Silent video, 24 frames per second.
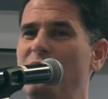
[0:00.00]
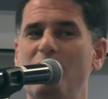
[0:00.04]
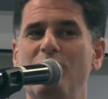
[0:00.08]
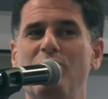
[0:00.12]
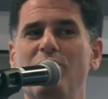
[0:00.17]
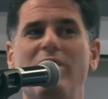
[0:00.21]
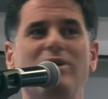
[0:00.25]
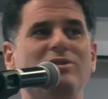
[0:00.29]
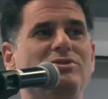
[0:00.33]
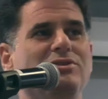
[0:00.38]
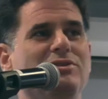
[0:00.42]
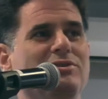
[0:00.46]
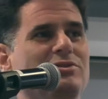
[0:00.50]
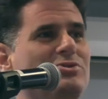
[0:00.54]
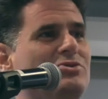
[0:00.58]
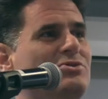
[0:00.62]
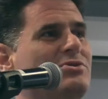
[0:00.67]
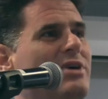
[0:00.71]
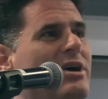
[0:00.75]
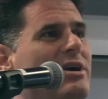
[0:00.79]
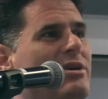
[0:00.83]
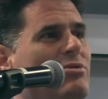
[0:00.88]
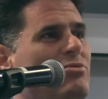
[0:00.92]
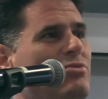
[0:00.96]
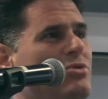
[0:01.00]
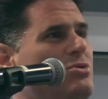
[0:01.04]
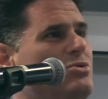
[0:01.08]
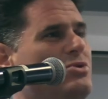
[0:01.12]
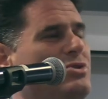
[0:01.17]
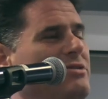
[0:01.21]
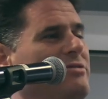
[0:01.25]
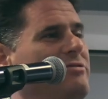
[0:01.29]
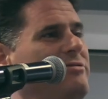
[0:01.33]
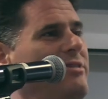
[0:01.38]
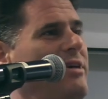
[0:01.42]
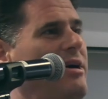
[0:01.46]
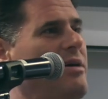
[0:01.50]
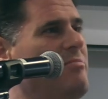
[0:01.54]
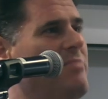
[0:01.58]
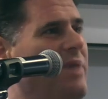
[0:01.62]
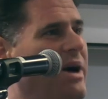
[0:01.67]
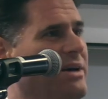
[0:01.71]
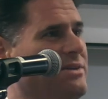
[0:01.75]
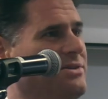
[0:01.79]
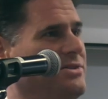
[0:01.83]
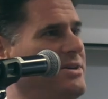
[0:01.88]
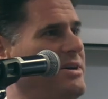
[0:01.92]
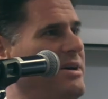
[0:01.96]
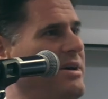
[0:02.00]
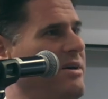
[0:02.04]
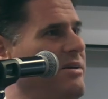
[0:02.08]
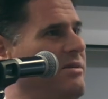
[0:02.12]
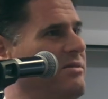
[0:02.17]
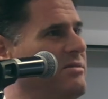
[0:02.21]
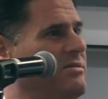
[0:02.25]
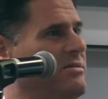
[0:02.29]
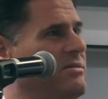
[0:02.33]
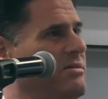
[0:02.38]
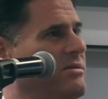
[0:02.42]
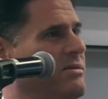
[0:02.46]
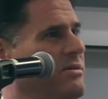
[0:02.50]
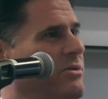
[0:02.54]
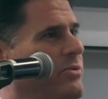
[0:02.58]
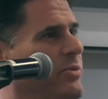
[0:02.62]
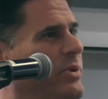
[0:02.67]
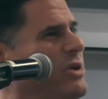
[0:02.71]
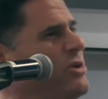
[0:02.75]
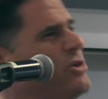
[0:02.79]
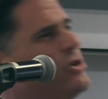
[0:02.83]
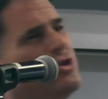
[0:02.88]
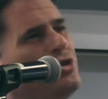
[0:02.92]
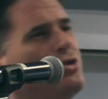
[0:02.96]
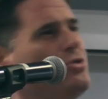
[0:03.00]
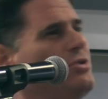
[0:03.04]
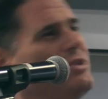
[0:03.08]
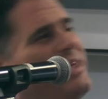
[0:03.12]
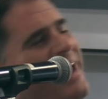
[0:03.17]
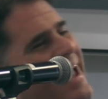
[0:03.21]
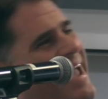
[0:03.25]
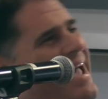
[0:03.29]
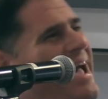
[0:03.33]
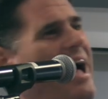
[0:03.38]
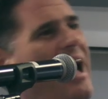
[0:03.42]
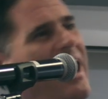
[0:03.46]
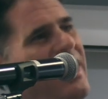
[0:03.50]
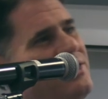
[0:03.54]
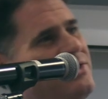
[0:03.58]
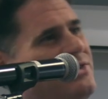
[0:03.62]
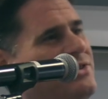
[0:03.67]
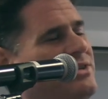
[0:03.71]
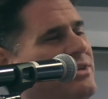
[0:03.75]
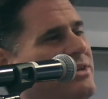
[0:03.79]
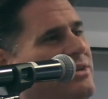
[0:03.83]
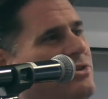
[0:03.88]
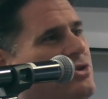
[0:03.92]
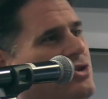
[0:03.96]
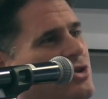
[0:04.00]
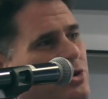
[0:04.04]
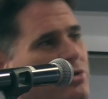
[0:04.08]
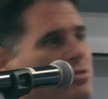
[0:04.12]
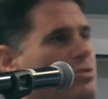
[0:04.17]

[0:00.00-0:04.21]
the Russians trying to Russify Moscow. We are Judaizing